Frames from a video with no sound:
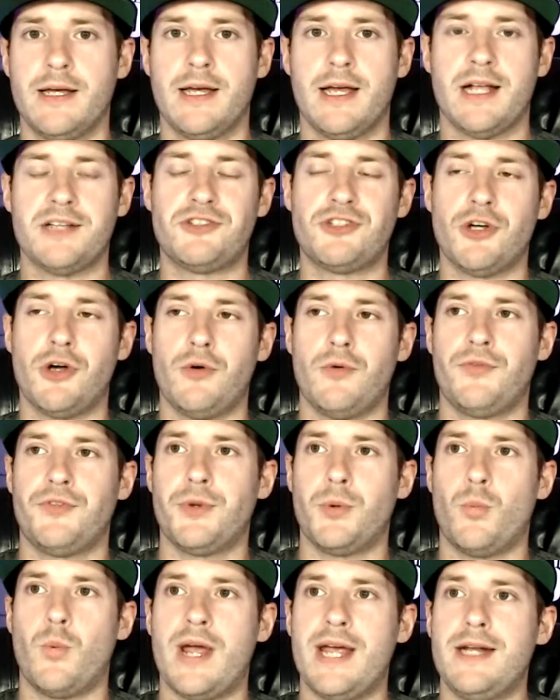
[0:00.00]
And so the
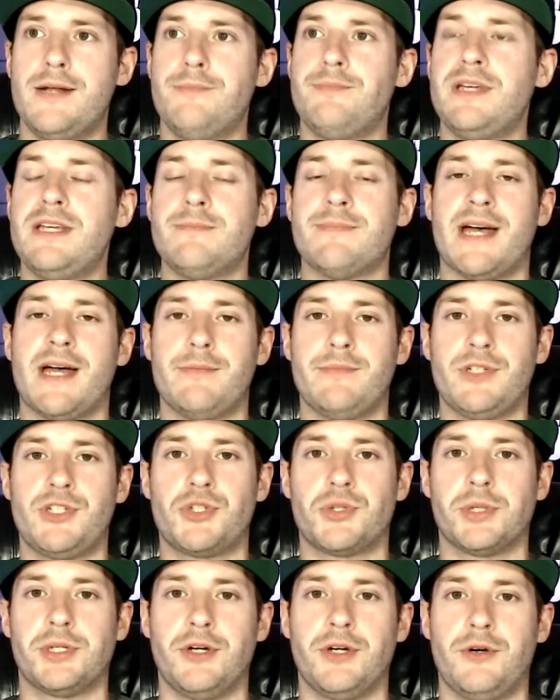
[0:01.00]
way to beat Matt
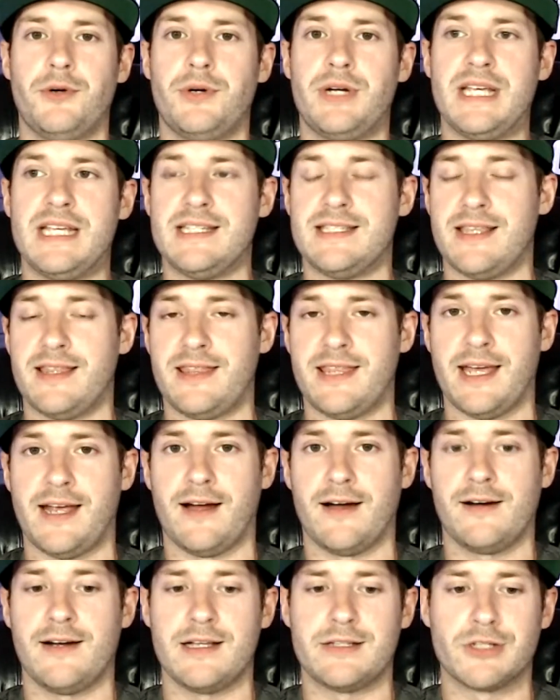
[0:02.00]
Mitrione is
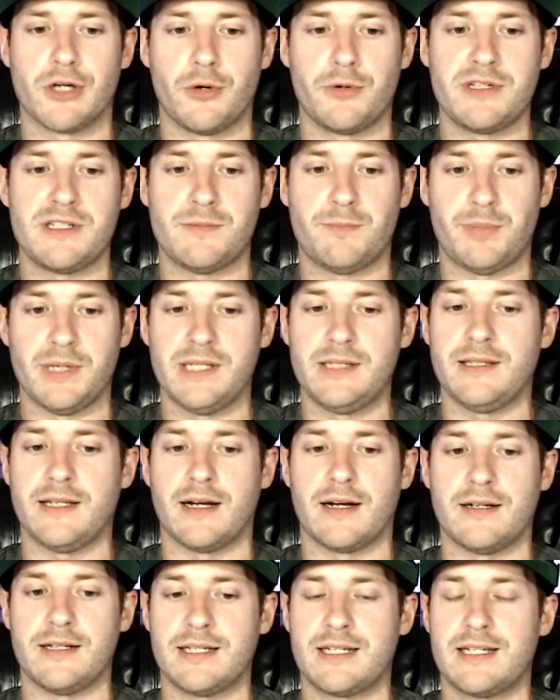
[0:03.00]
there. It's always been there, and it